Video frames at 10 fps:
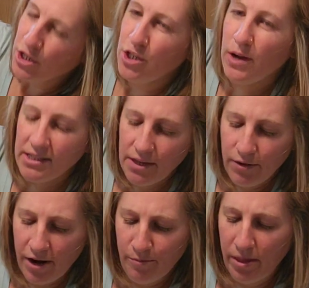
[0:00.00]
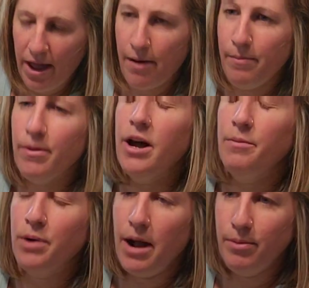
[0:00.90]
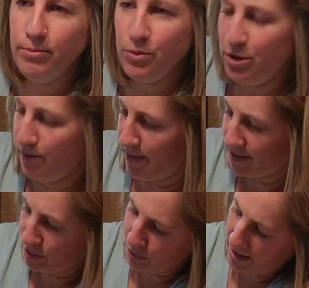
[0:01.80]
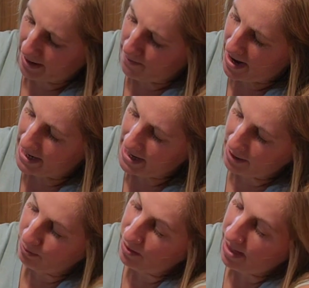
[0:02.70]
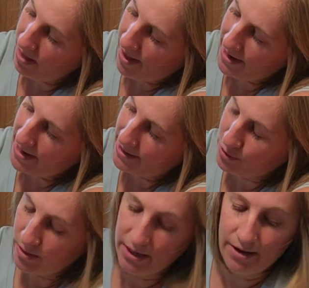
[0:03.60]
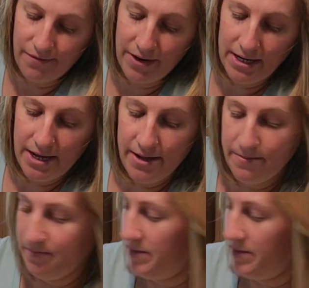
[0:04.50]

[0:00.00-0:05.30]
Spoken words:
Do you guys ever have problems with your mixer like mine? I really like it. It's really convenient.